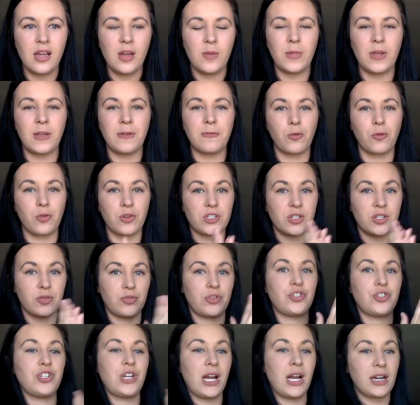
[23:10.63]
being forced to
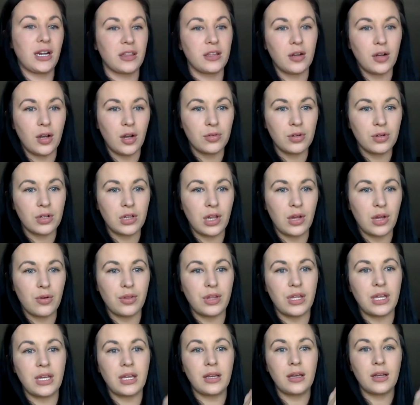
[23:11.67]
reject their own
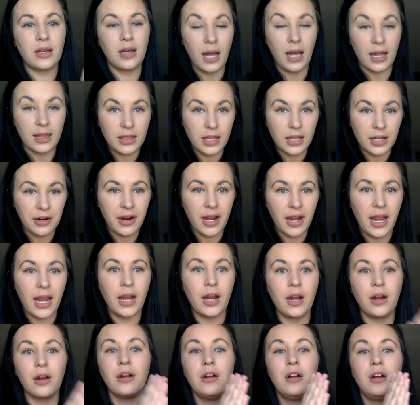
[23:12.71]
clothing, cut their
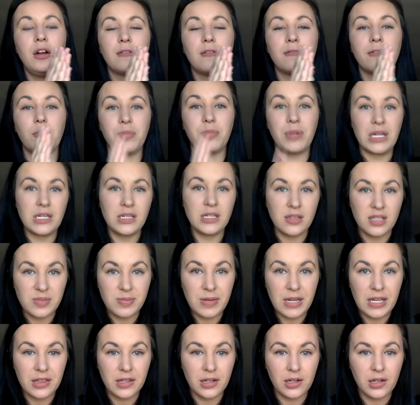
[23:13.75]
hair, forbidden to
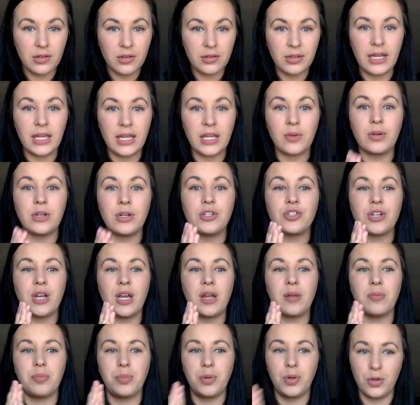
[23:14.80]
speak their own language,
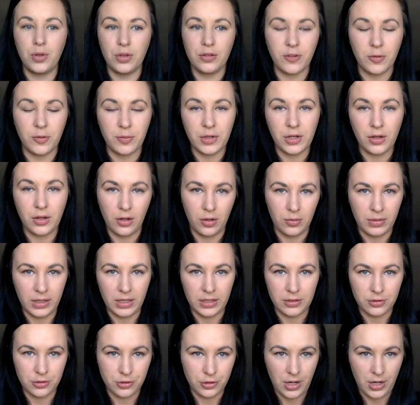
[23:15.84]
and pulled from their
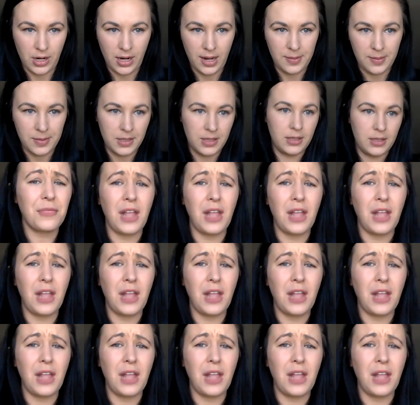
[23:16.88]
homeland or tribe.